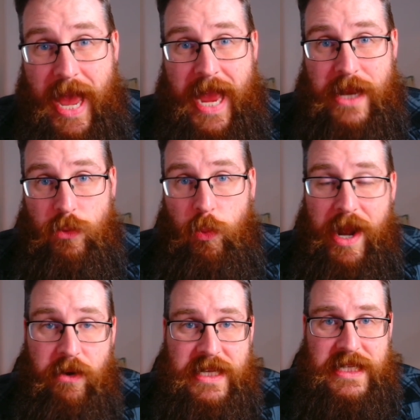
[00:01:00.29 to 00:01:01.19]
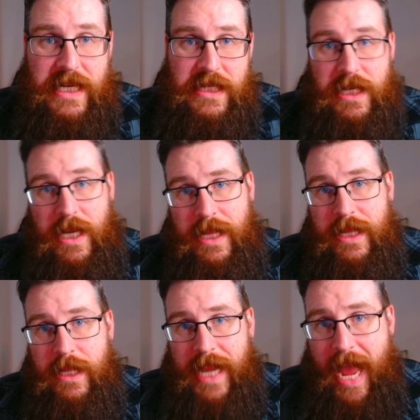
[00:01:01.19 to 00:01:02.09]
and where it sits
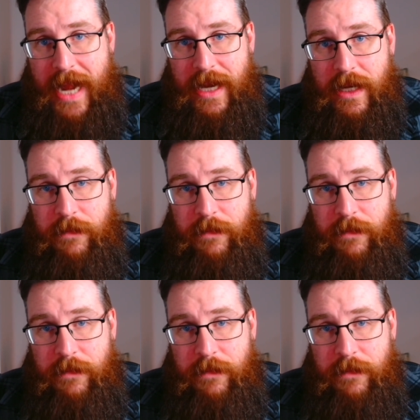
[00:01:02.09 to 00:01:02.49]
in the canon.